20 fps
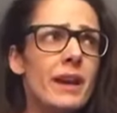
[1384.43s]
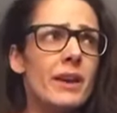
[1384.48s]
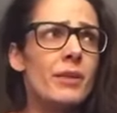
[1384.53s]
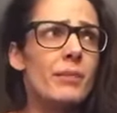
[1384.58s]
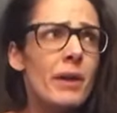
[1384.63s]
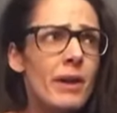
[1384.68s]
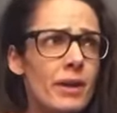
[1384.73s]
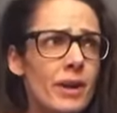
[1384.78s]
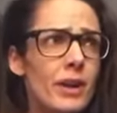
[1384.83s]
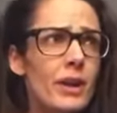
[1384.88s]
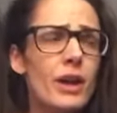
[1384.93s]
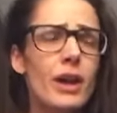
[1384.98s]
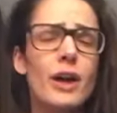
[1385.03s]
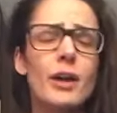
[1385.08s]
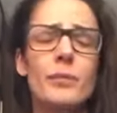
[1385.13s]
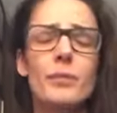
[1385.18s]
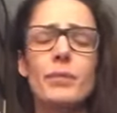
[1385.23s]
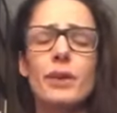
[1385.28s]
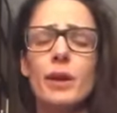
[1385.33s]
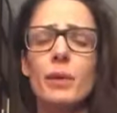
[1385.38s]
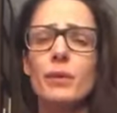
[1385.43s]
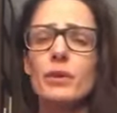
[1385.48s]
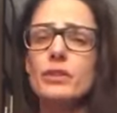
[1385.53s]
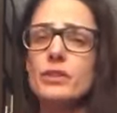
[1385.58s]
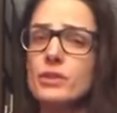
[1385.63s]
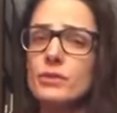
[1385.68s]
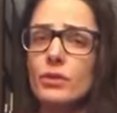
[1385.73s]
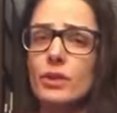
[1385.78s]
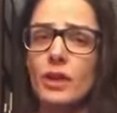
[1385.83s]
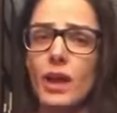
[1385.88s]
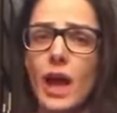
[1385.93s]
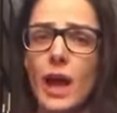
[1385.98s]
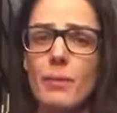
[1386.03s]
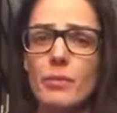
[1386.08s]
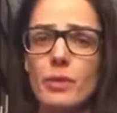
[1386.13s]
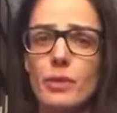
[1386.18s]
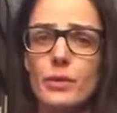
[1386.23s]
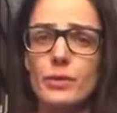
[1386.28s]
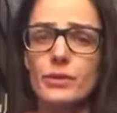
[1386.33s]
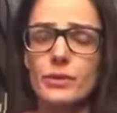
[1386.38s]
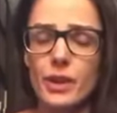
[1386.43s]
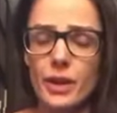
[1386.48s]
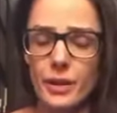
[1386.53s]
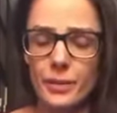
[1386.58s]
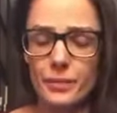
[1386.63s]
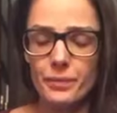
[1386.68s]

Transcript: out about it. But I will just recap those